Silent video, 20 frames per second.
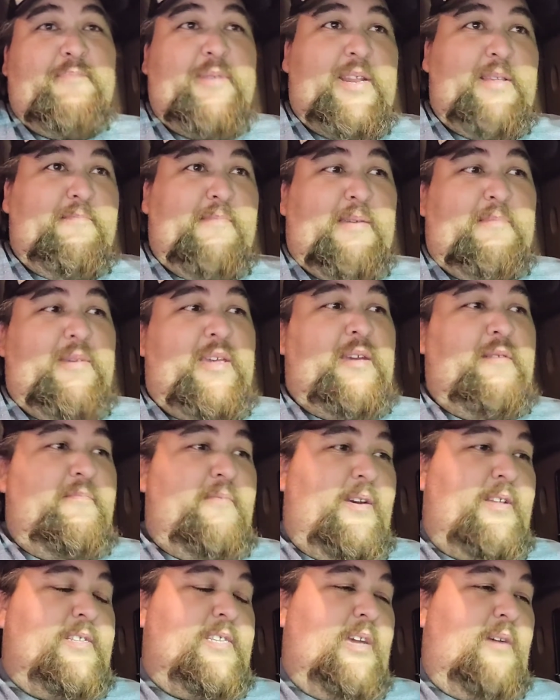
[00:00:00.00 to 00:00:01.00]
but it may be
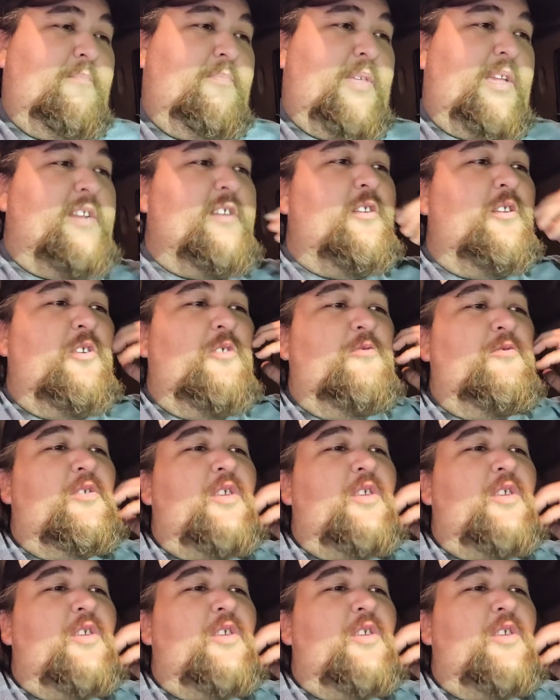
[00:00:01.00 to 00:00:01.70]
a dumb thing to do.